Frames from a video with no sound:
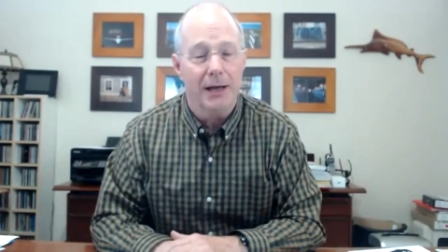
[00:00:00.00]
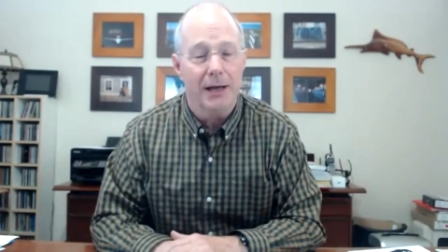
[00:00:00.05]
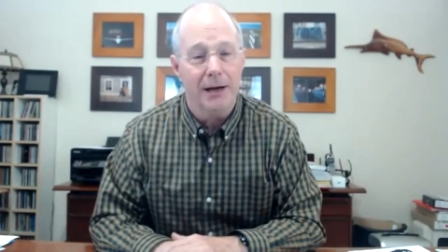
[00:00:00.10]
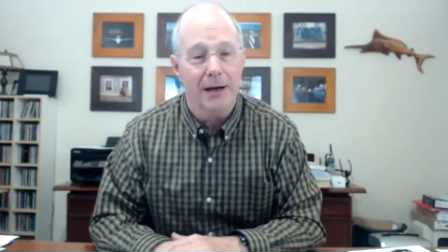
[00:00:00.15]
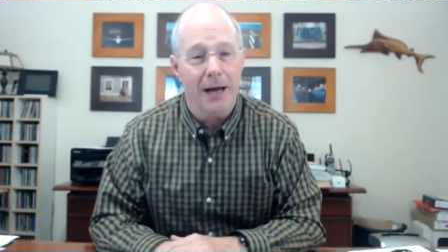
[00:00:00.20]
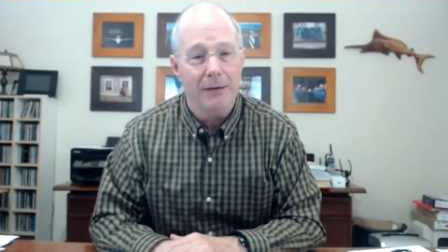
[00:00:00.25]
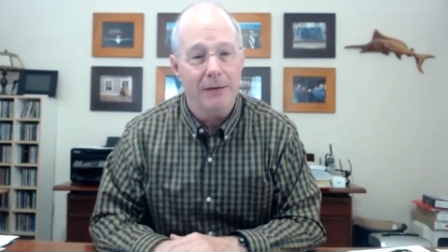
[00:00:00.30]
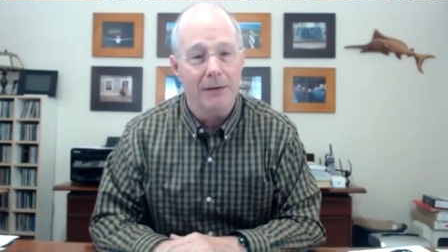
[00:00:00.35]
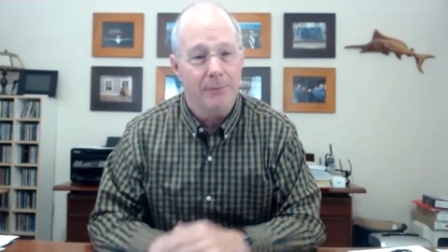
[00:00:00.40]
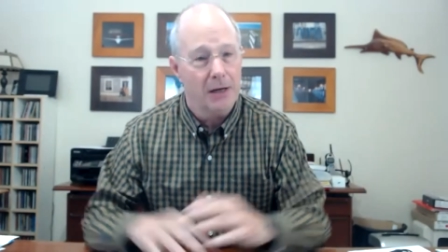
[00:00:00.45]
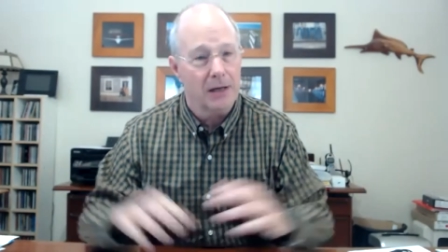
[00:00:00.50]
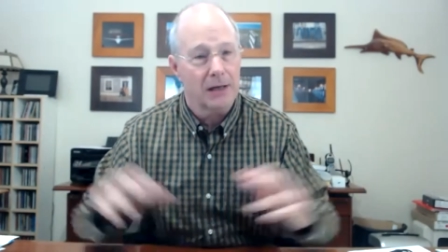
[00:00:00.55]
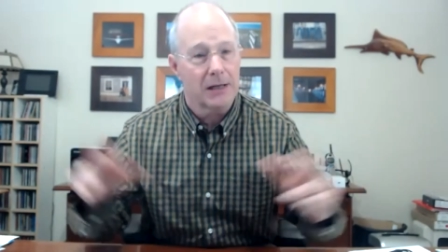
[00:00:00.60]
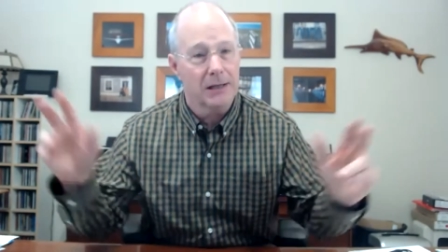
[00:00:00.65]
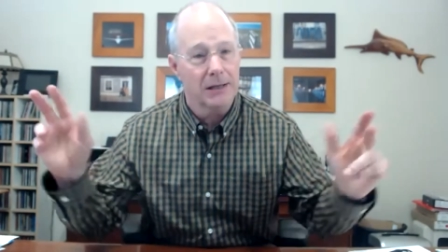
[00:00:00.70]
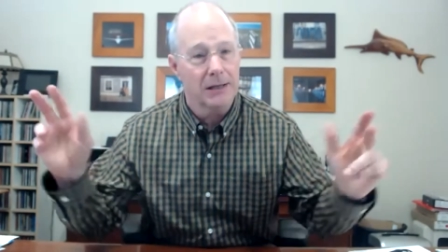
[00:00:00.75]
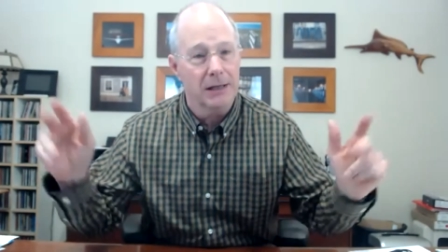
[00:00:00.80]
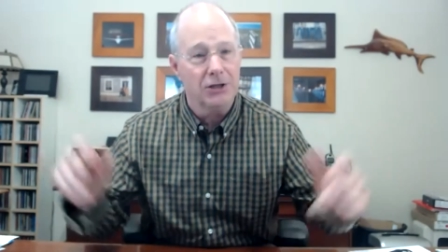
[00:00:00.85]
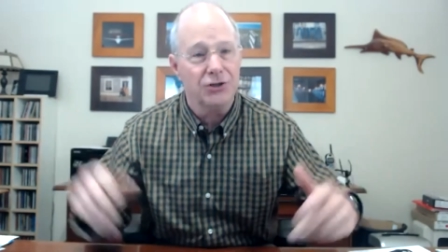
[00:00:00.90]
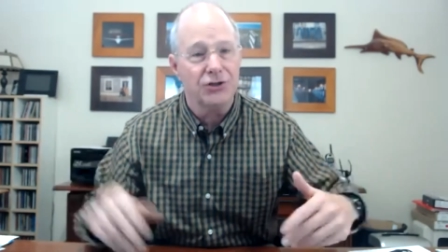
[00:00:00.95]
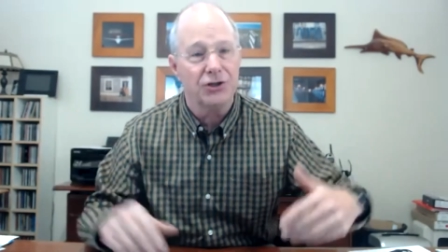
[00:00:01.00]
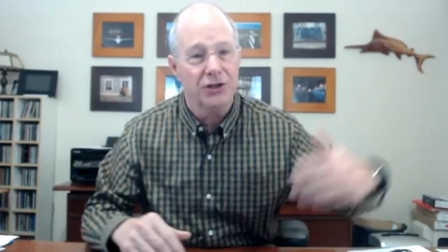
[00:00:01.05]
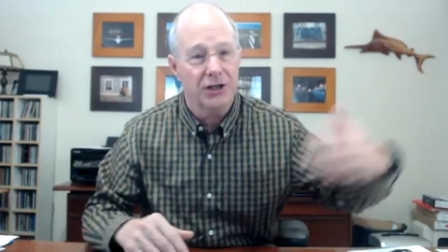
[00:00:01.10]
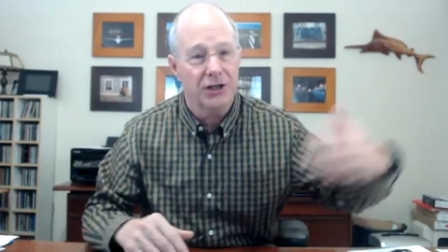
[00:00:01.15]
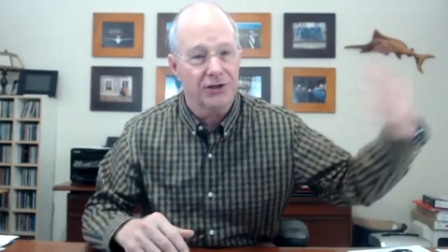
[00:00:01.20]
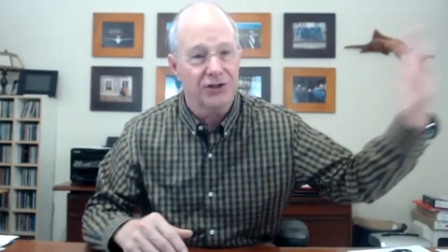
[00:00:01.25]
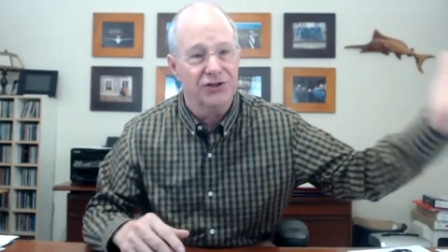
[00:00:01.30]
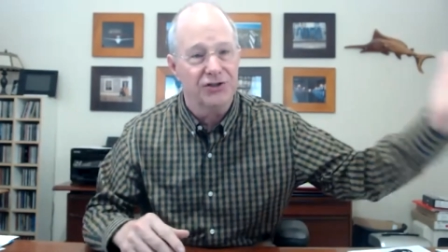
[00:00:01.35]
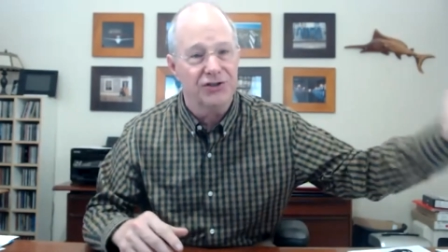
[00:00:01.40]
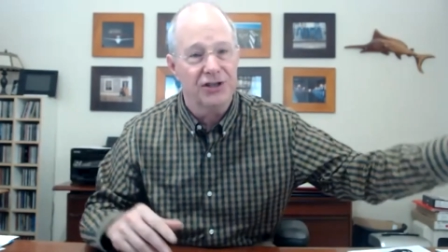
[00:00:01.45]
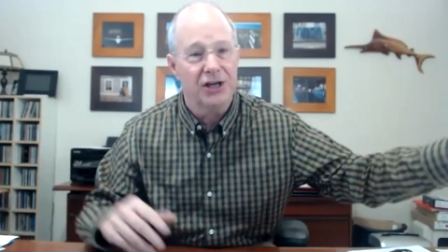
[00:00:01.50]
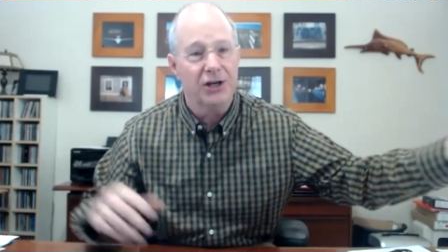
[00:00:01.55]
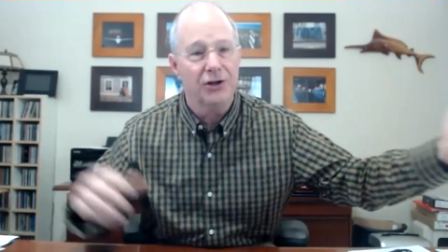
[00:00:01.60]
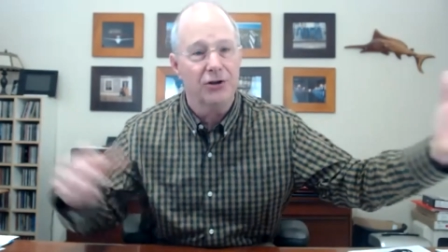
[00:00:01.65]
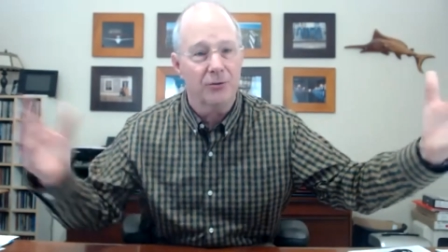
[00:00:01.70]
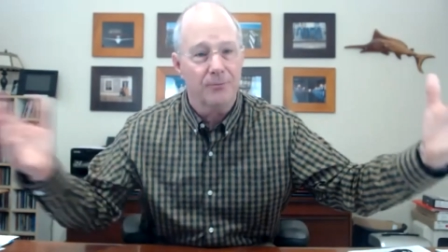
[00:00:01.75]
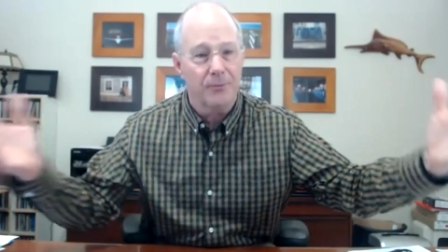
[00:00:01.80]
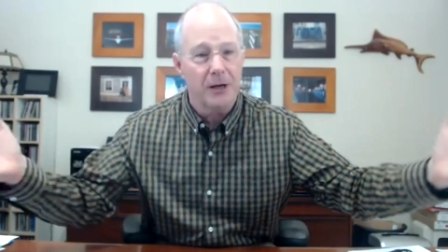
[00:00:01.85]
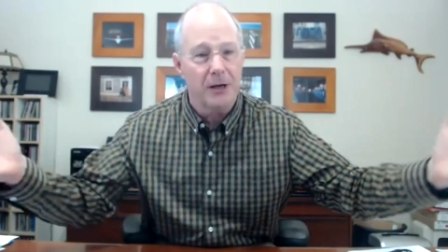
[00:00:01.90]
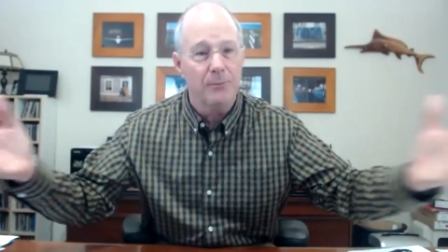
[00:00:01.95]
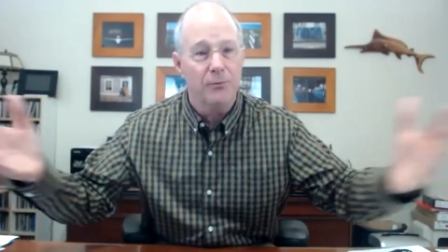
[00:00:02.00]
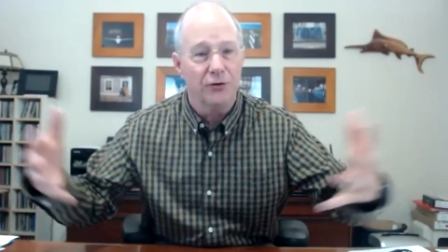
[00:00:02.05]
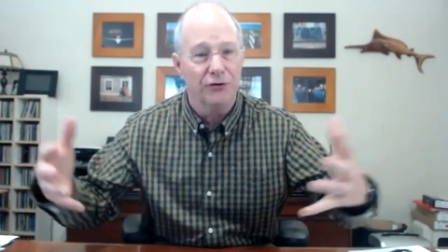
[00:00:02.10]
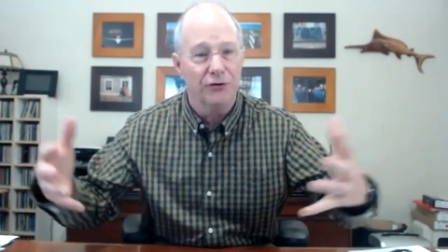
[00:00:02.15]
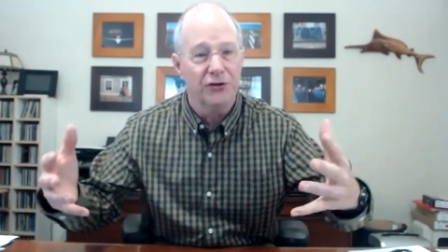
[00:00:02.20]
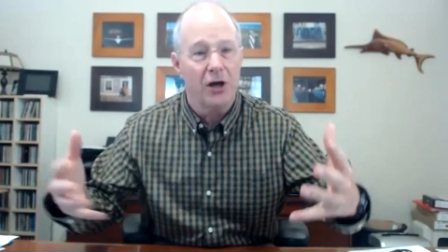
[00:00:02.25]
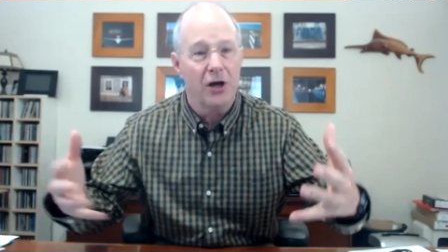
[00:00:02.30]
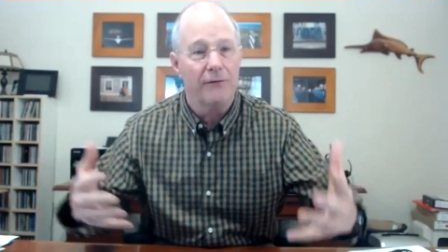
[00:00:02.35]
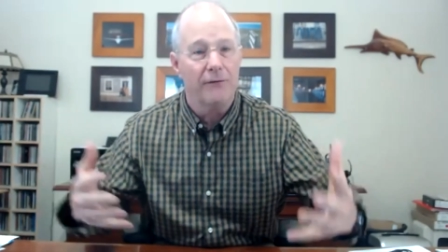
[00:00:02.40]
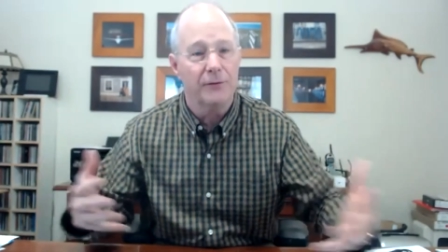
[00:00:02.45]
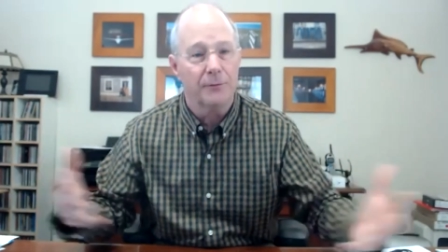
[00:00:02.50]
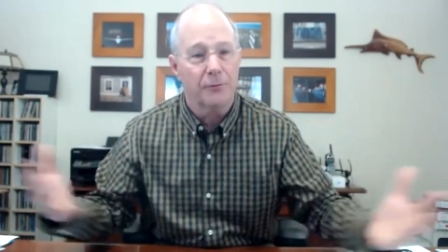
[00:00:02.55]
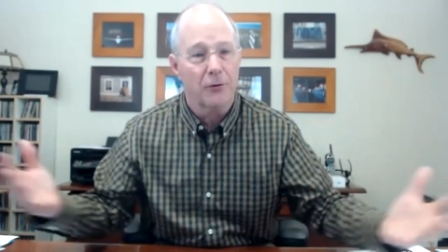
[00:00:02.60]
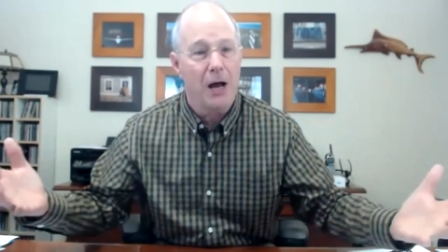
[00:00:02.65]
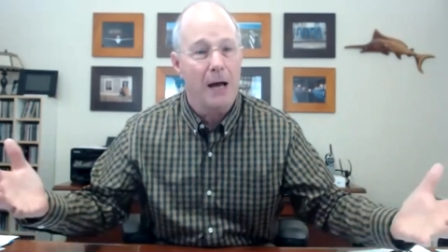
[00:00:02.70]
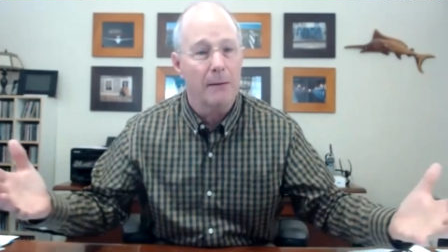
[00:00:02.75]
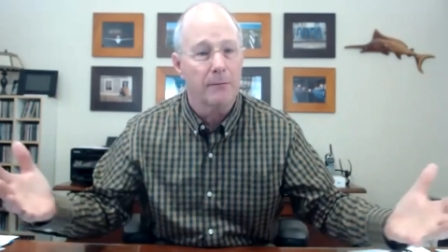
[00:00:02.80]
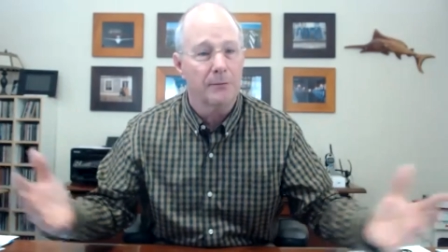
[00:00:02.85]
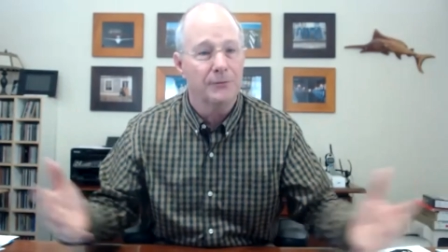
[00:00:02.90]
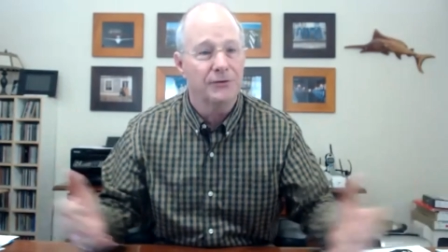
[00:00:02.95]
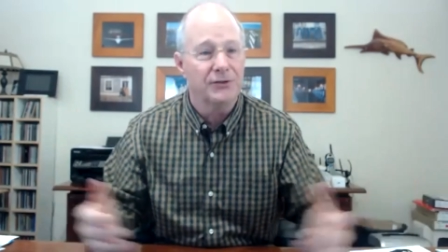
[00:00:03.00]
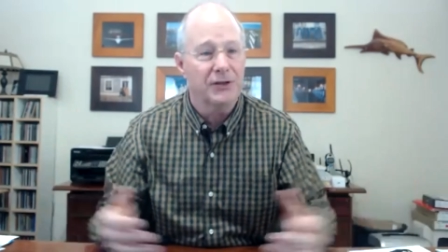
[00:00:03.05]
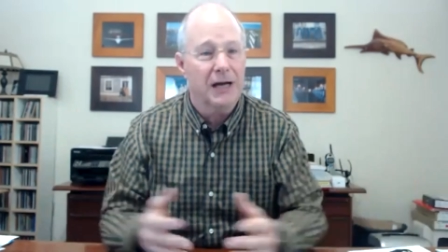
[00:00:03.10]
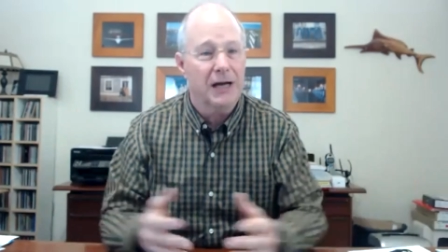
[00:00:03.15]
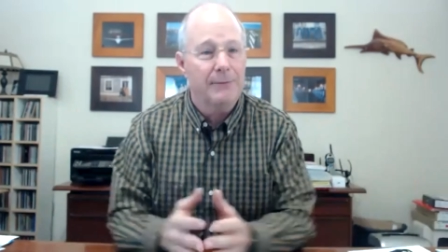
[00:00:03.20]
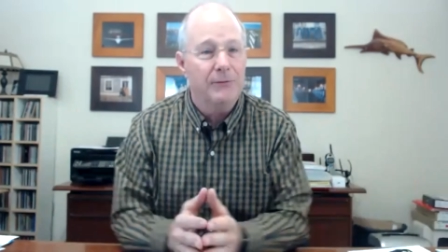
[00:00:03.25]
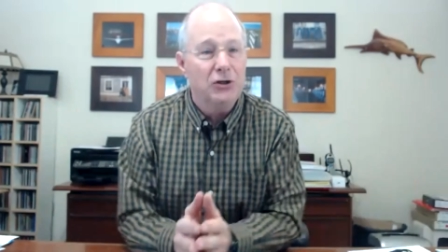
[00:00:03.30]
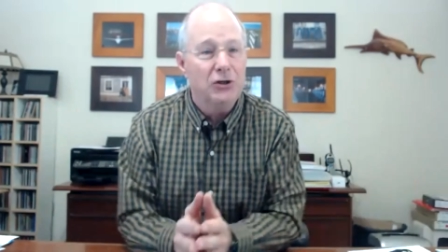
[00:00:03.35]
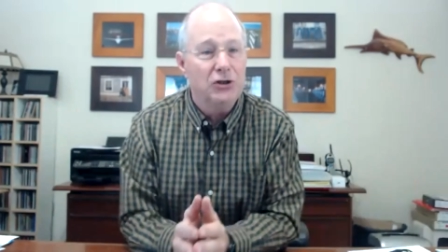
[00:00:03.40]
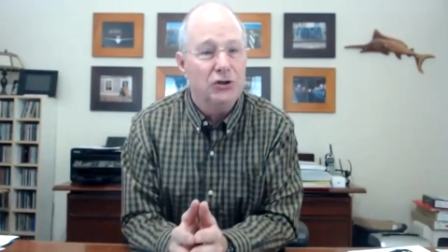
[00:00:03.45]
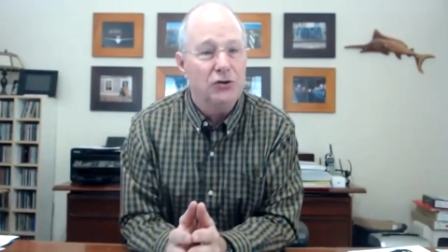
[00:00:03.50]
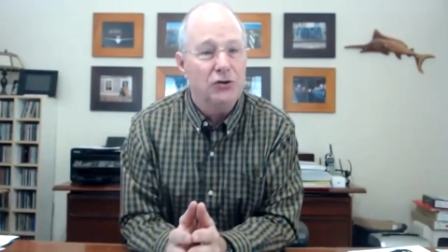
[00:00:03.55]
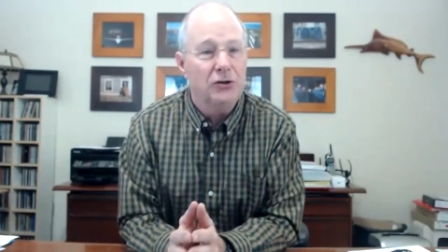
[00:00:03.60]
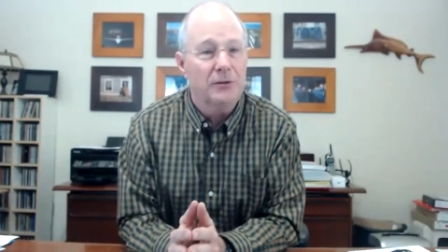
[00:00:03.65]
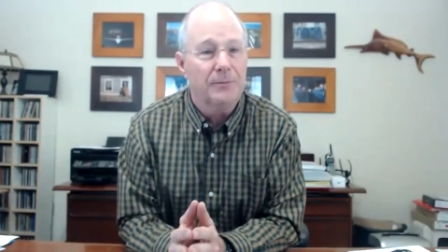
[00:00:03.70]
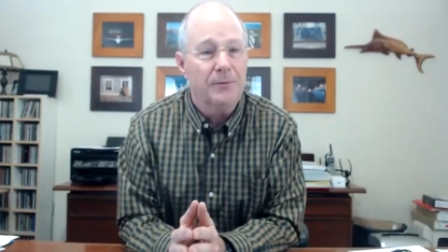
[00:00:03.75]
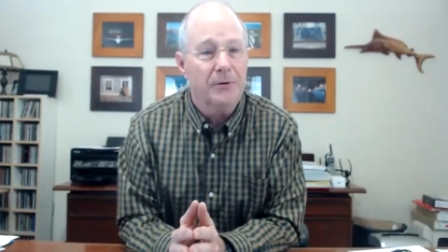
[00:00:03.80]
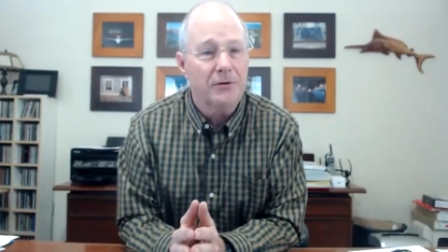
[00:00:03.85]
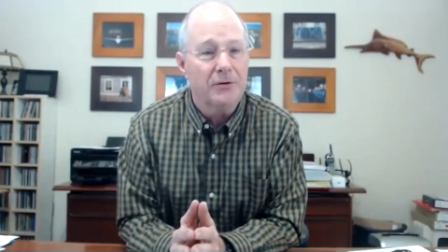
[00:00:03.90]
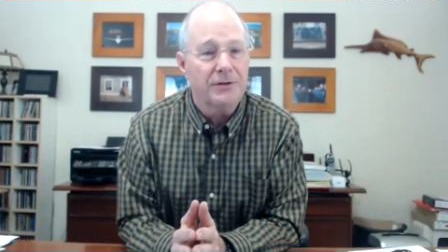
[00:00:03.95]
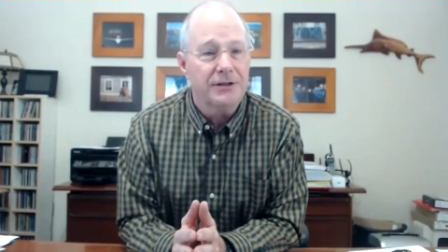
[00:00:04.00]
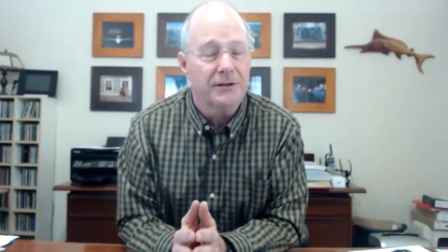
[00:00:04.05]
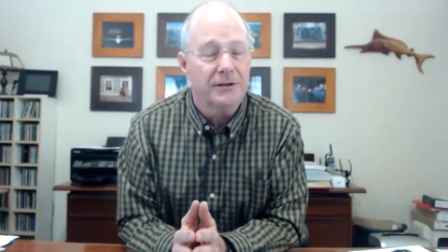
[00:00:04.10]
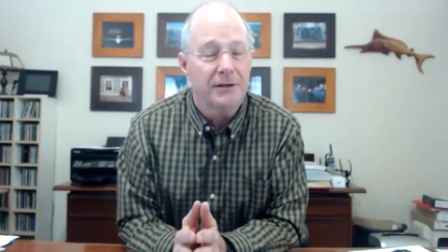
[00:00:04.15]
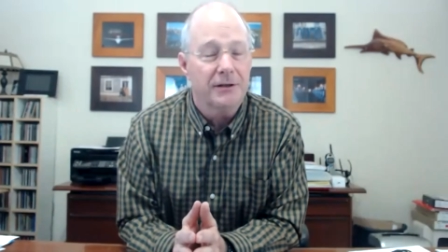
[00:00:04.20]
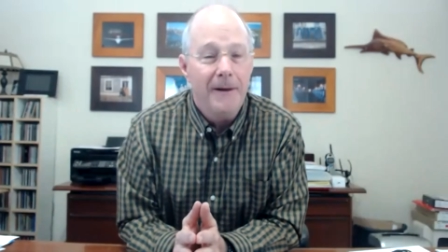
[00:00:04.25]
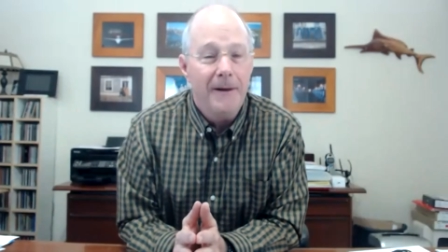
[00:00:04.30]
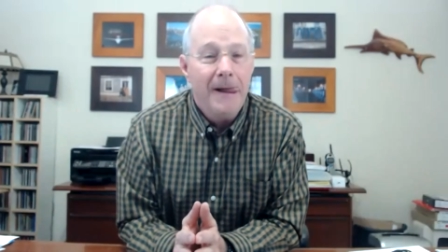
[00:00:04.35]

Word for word: And I'd been conditioned that the senior people solve the problems and I'm the junior person.